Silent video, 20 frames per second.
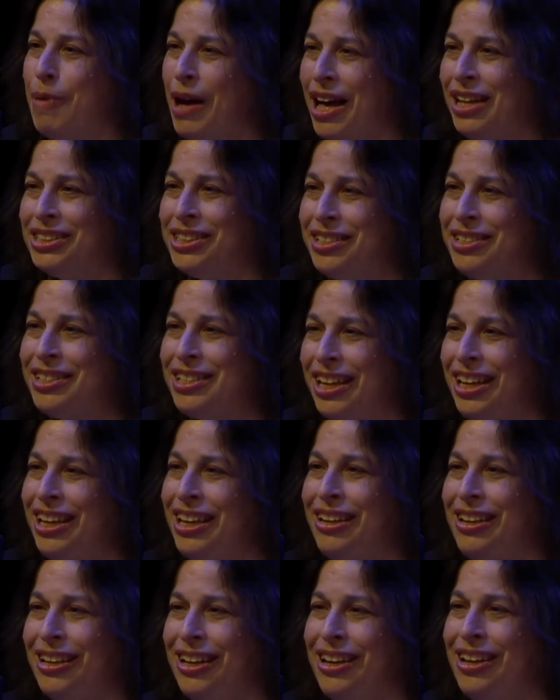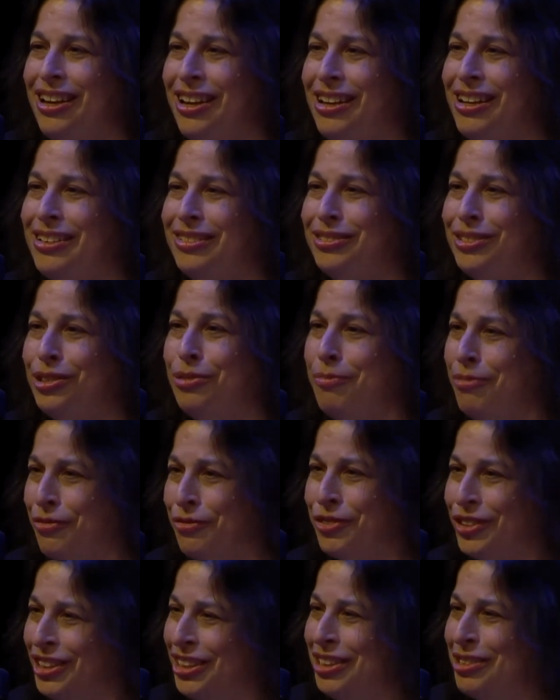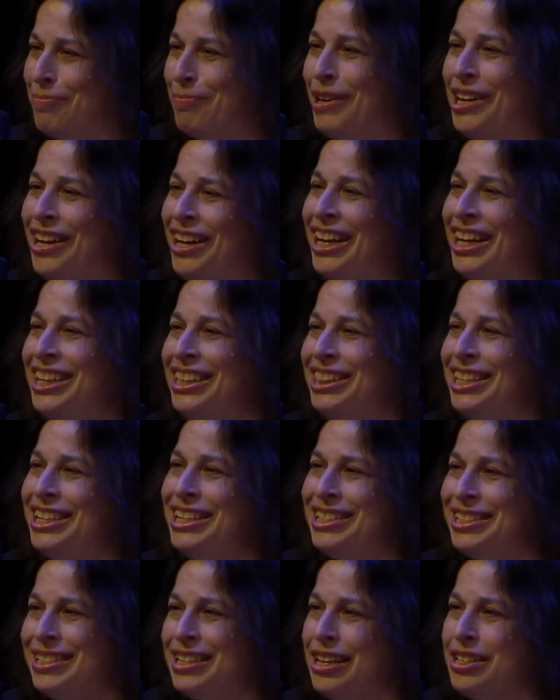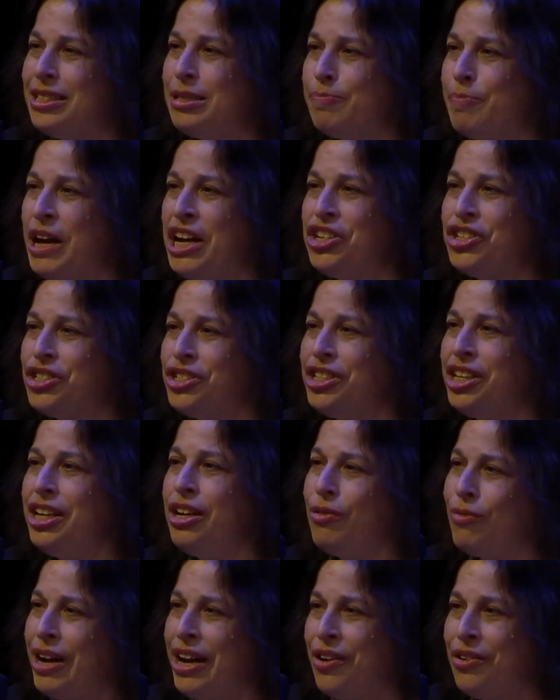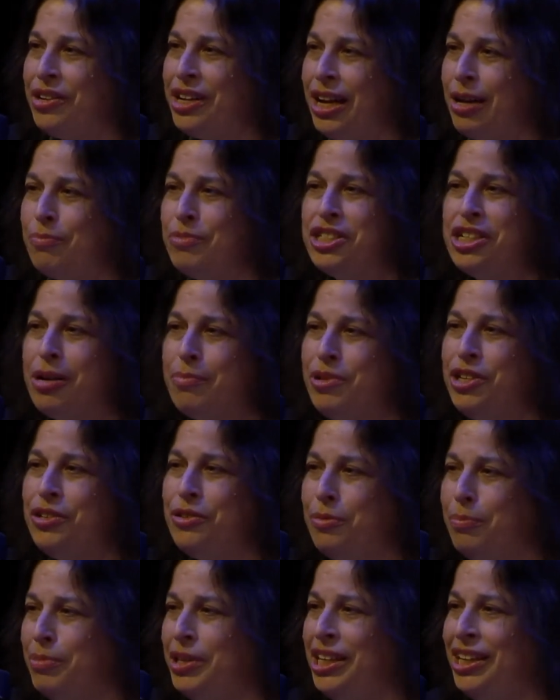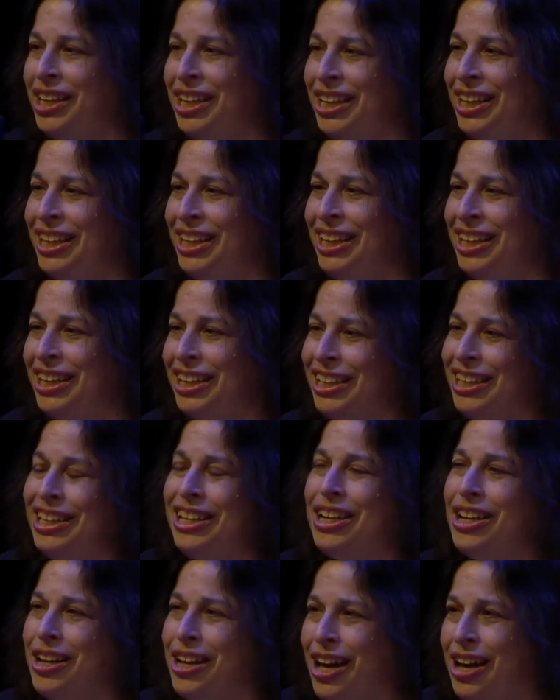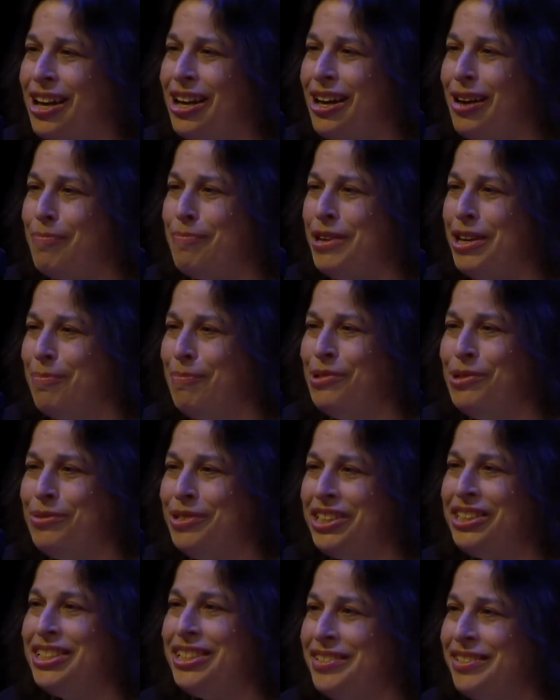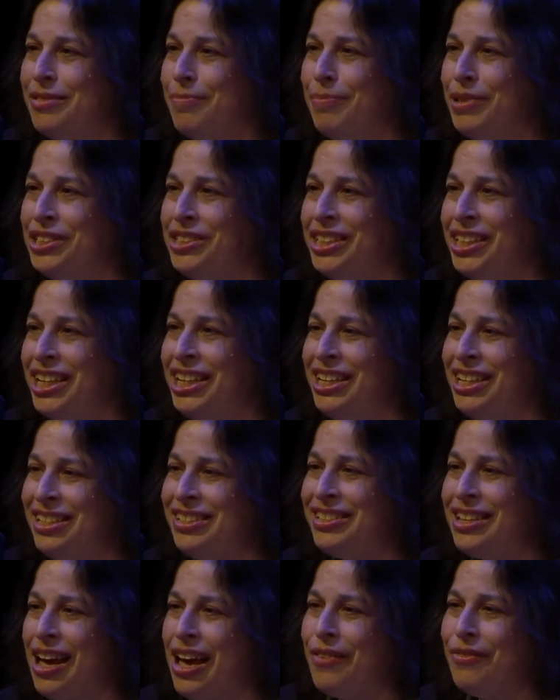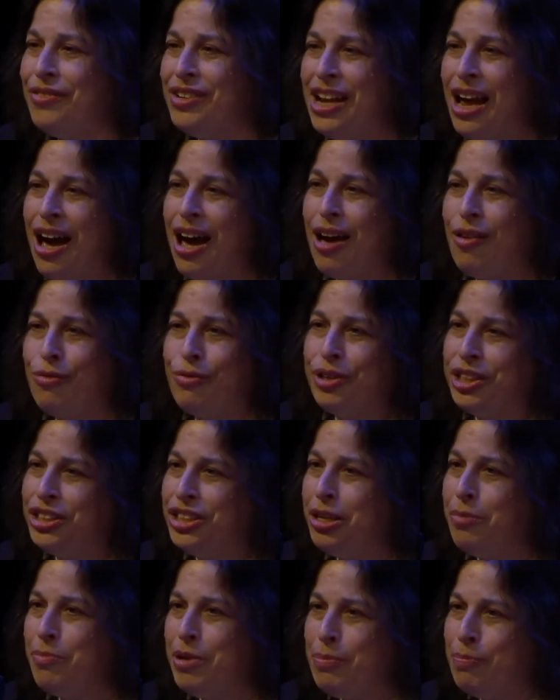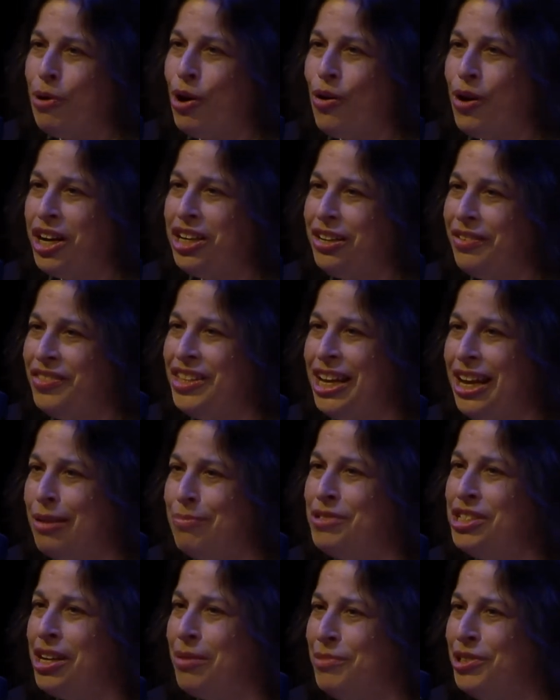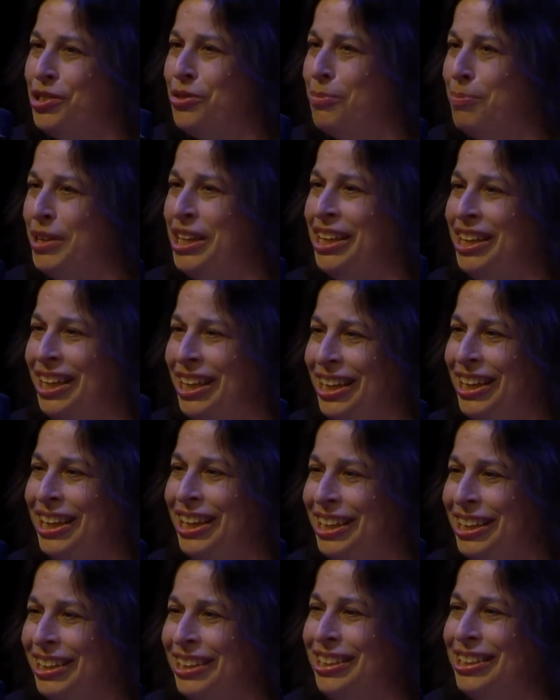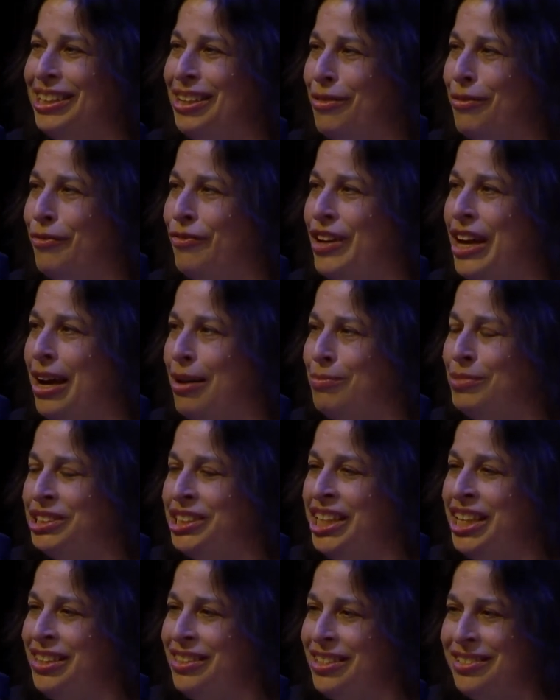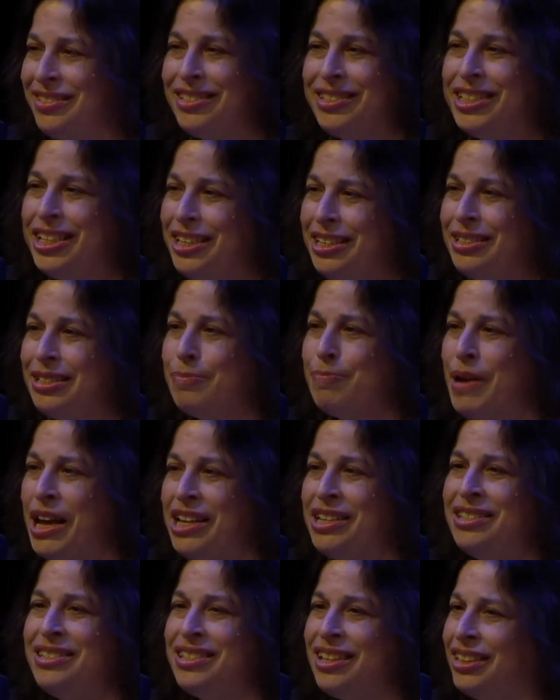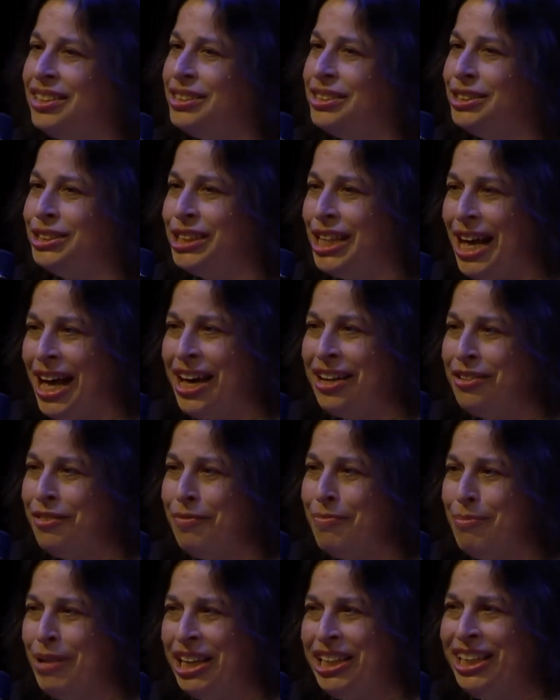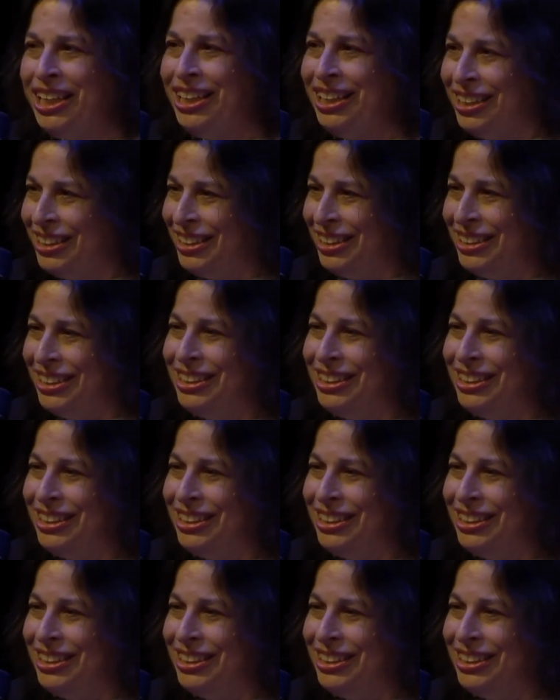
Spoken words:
policy oomph behind this, especially around MWBE. People with disabilities have not really been part of the MWBE family. The city spends a lot of money